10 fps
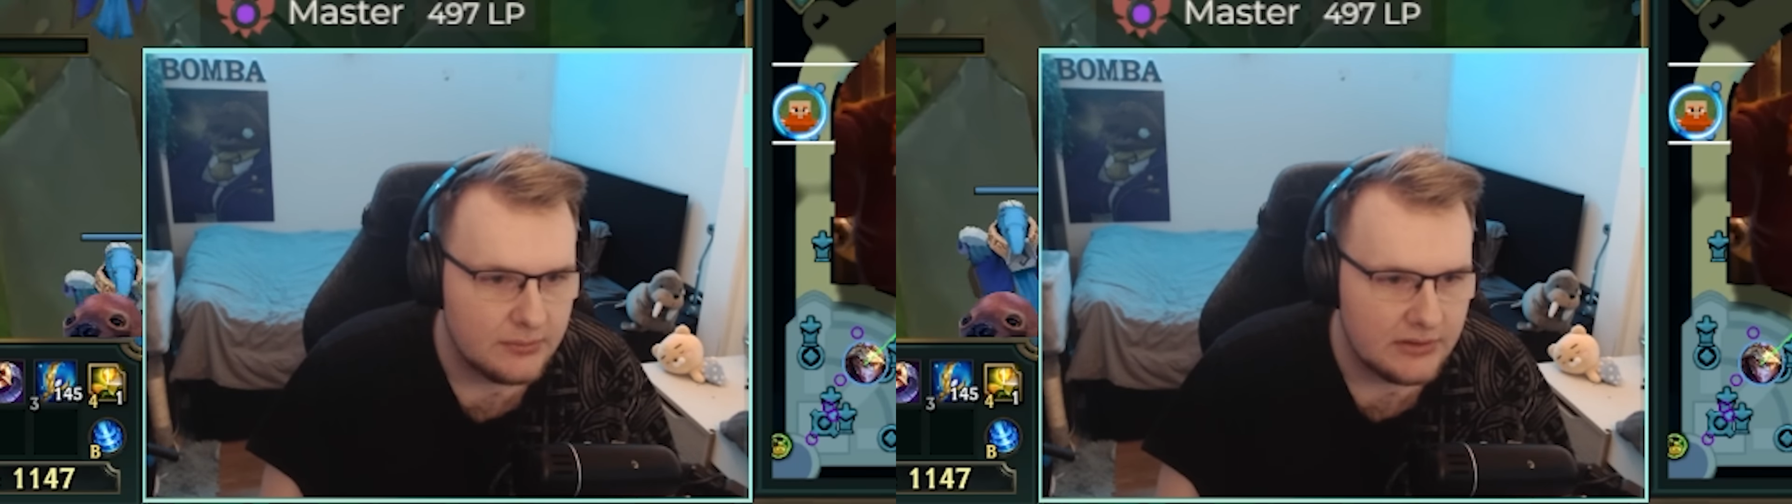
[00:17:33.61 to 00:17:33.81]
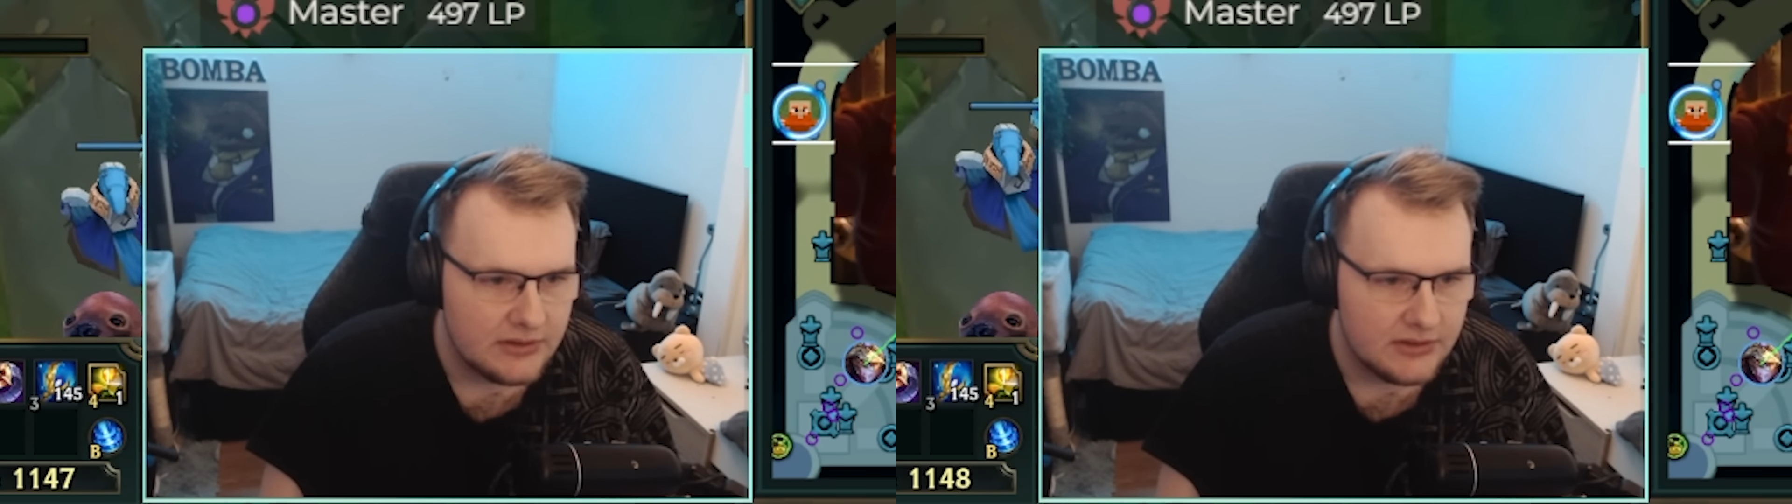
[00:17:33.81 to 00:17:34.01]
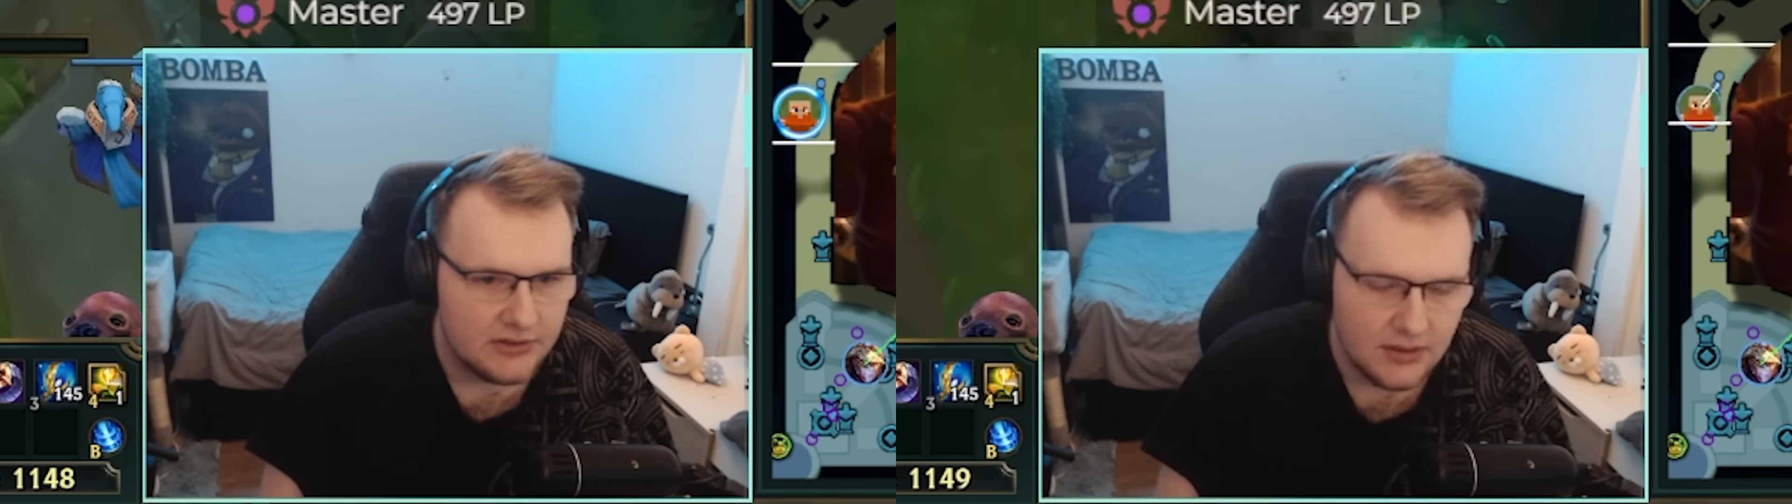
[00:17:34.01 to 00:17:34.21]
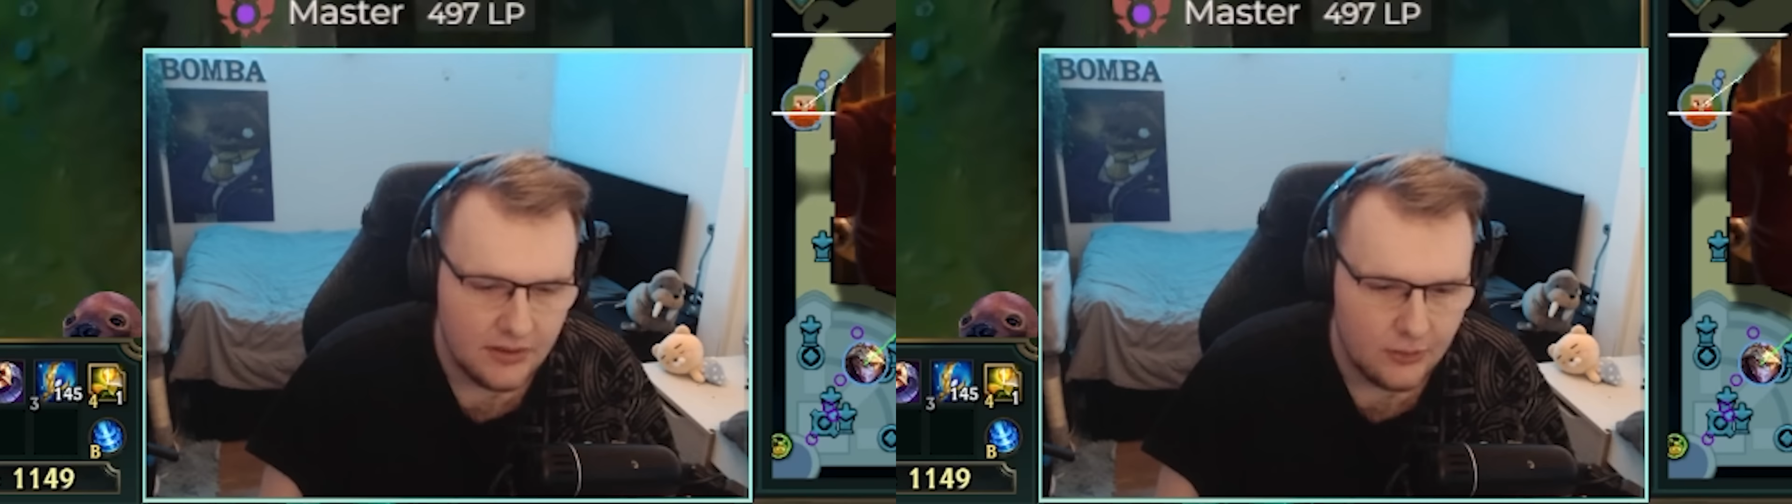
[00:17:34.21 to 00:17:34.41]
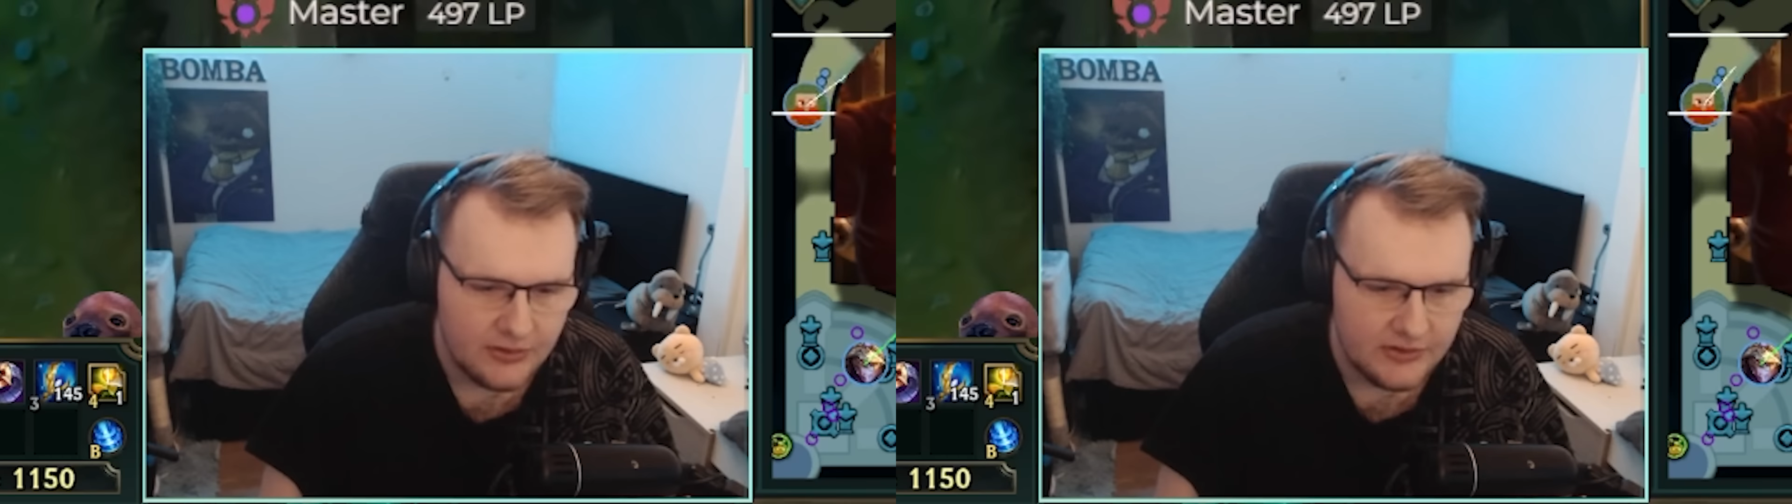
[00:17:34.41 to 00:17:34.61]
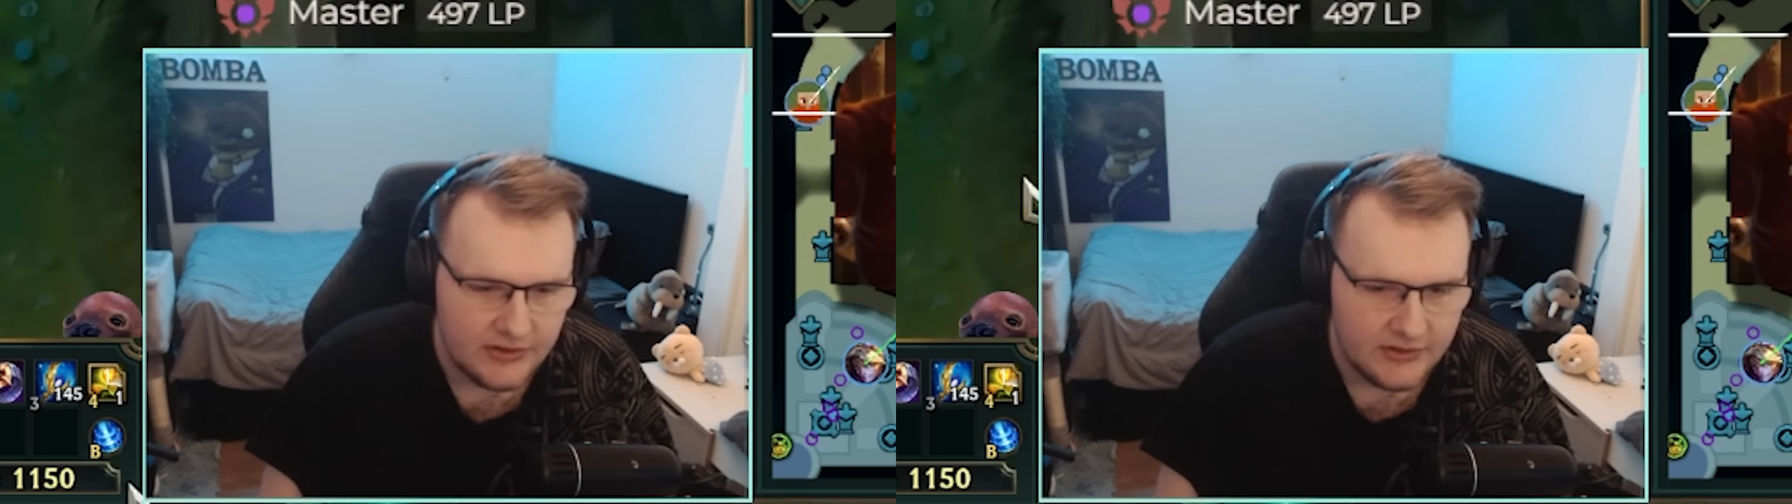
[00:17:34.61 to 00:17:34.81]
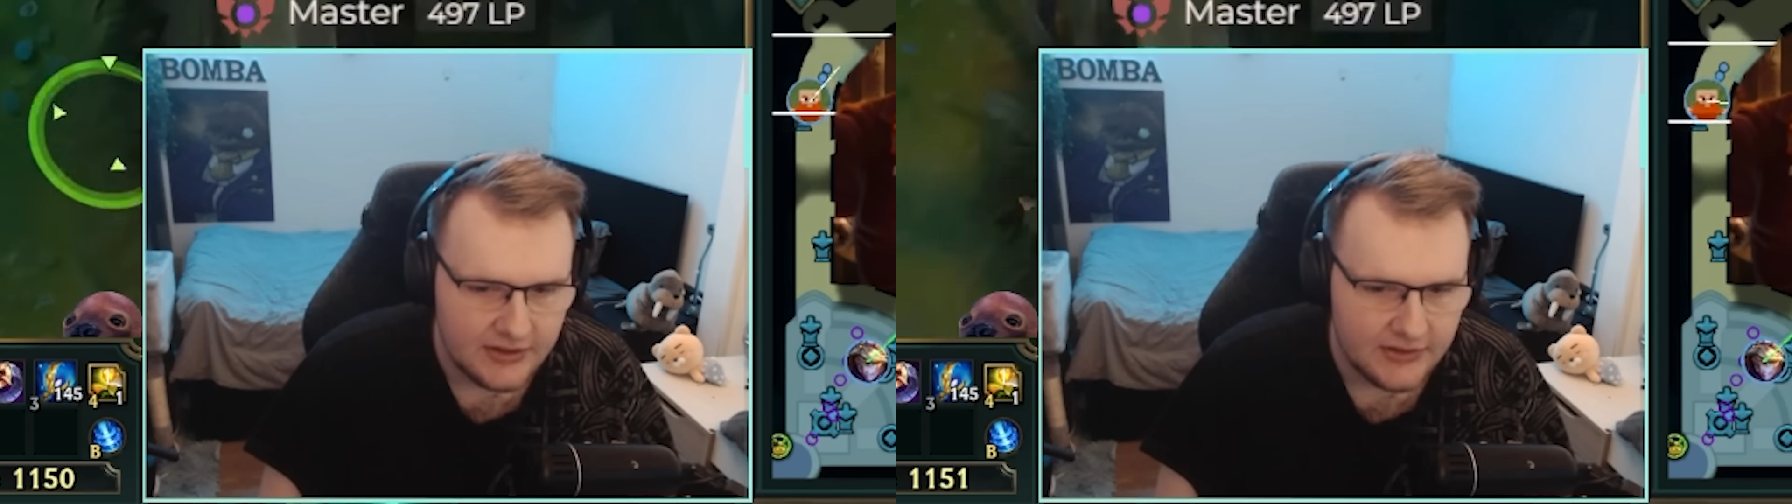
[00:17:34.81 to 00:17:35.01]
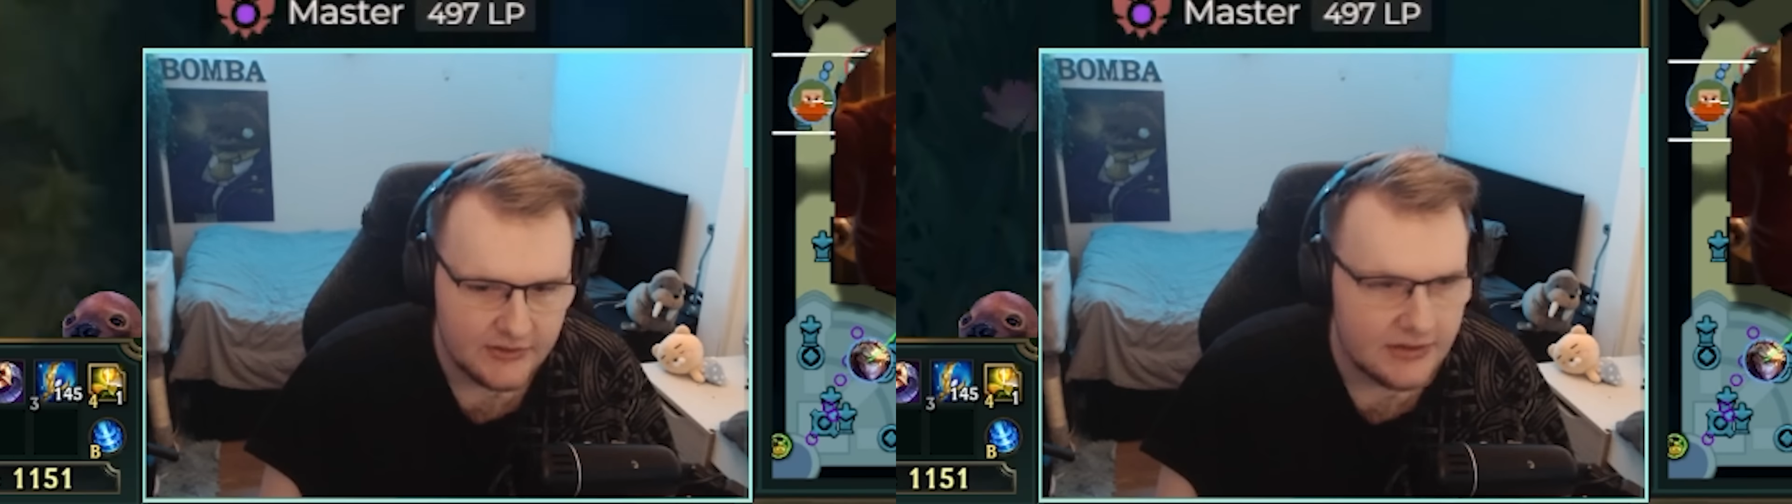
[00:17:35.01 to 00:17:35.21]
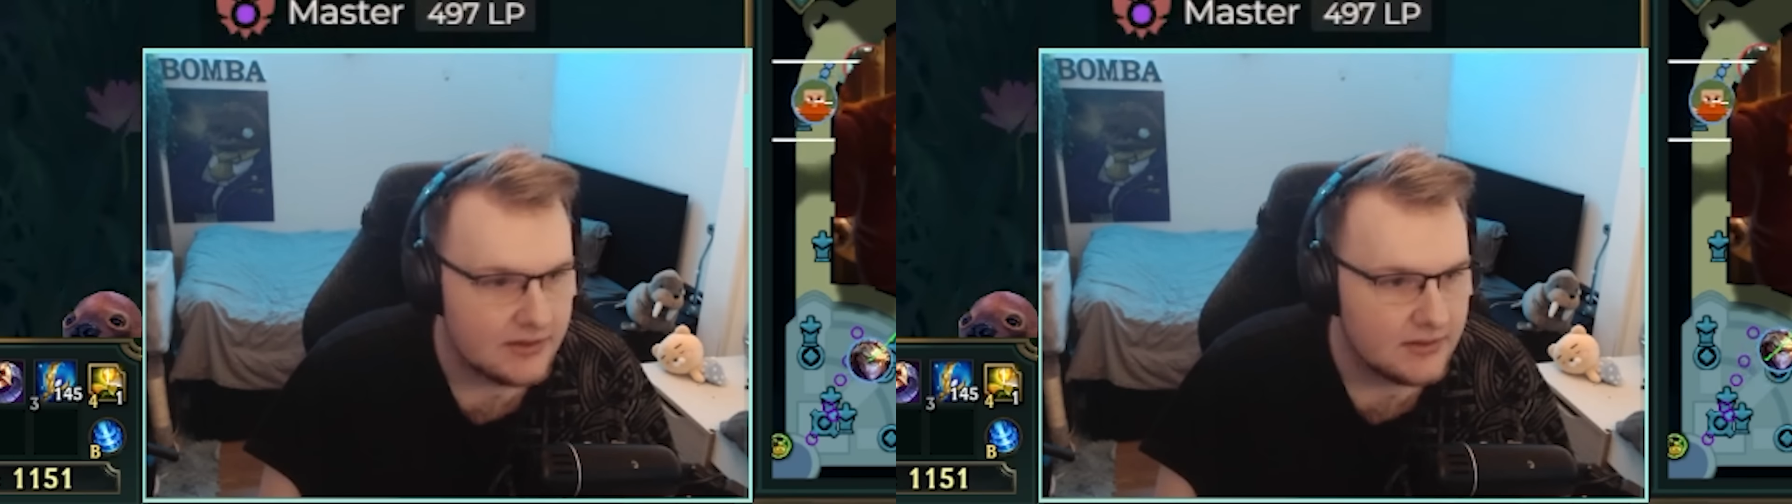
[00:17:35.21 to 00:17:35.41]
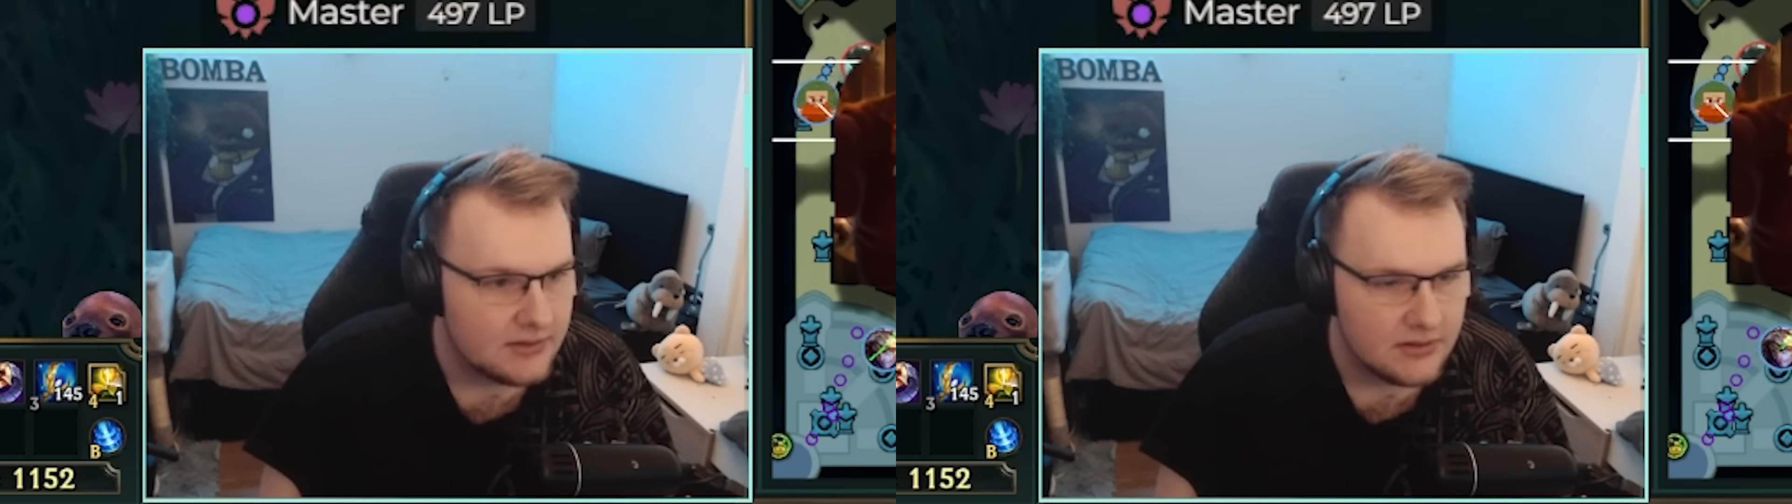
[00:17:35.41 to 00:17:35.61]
but I hope it's interesting,